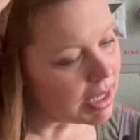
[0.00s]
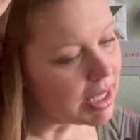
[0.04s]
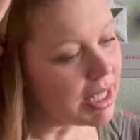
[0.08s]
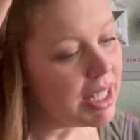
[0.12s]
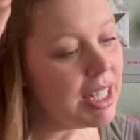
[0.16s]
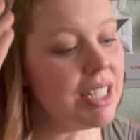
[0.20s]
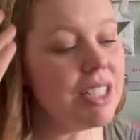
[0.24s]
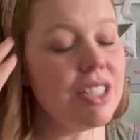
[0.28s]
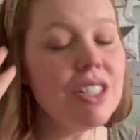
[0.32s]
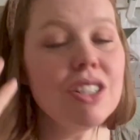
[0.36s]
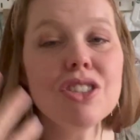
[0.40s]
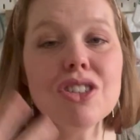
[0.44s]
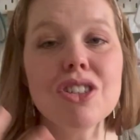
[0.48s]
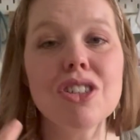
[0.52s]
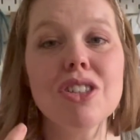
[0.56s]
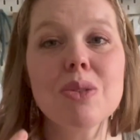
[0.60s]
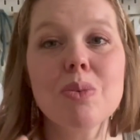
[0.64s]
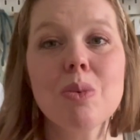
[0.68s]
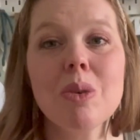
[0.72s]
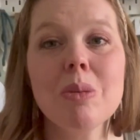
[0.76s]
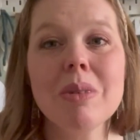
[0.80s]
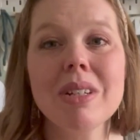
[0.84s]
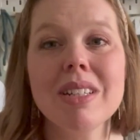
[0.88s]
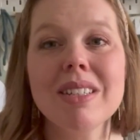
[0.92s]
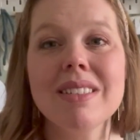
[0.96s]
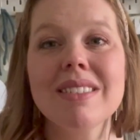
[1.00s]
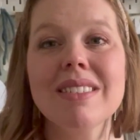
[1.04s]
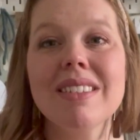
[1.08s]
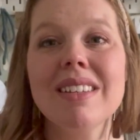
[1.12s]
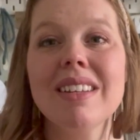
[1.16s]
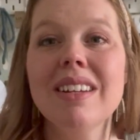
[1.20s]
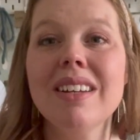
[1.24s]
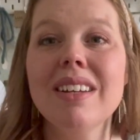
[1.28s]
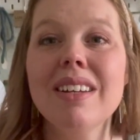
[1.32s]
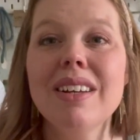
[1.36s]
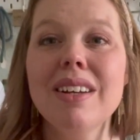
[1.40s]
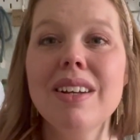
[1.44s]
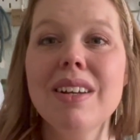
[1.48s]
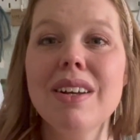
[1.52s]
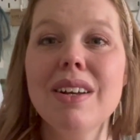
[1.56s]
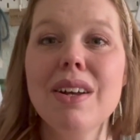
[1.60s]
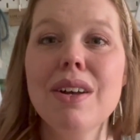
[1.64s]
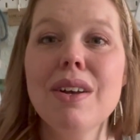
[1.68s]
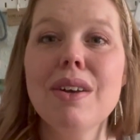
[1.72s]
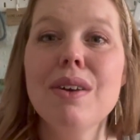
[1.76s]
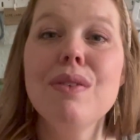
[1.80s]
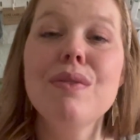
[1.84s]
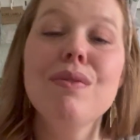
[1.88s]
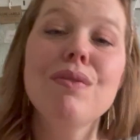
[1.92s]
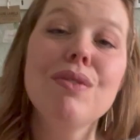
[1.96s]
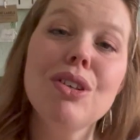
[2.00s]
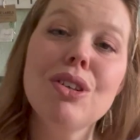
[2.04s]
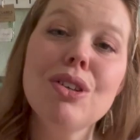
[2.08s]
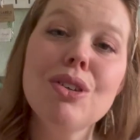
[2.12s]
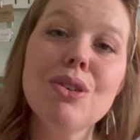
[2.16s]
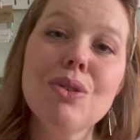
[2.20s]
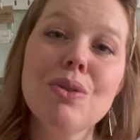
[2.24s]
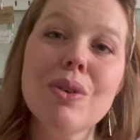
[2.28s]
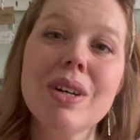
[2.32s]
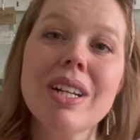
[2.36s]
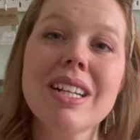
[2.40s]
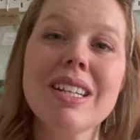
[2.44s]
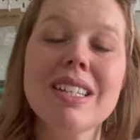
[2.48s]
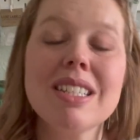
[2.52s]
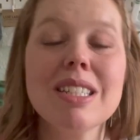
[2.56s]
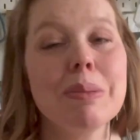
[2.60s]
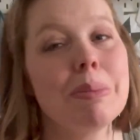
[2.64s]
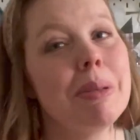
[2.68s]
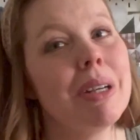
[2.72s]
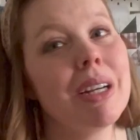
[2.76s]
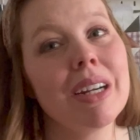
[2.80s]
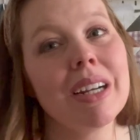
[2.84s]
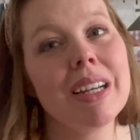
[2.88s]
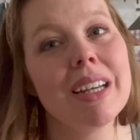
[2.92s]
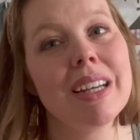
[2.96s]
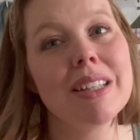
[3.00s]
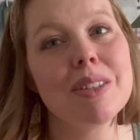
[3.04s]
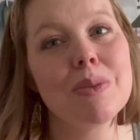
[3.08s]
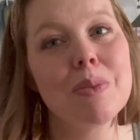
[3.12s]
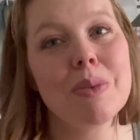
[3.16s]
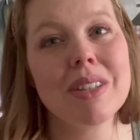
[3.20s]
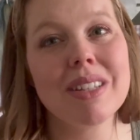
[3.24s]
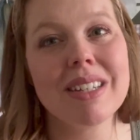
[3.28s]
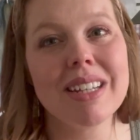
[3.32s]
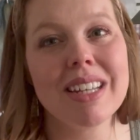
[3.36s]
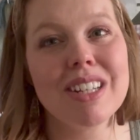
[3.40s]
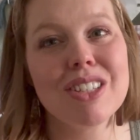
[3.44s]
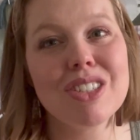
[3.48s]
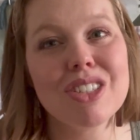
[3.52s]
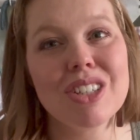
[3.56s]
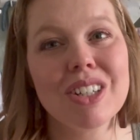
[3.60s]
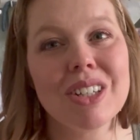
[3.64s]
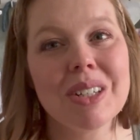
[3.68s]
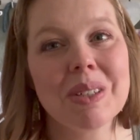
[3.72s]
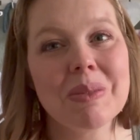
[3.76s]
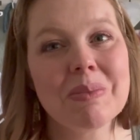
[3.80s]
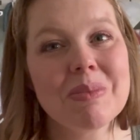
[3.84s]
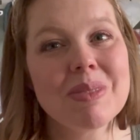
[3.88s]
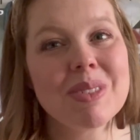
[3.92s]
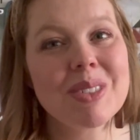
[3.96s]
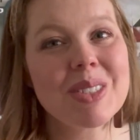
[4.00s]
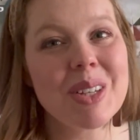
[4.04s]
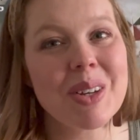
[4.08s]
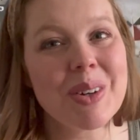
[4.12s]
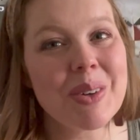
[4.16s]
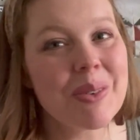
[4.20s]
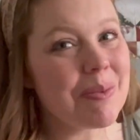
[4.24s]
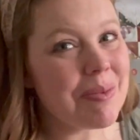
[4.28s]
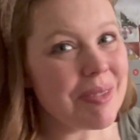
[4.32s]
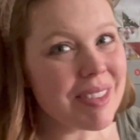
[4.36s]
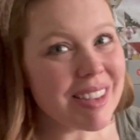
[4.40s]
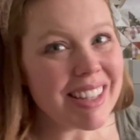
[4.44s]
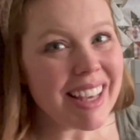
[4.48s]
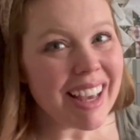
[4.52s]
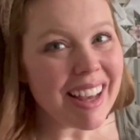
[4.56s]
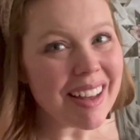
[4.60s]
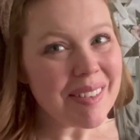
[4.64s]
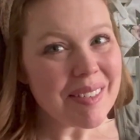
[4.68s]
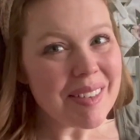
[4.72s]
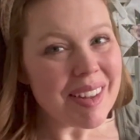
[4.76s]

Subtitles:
Indigenous woman's view and experience with nature. So yeah.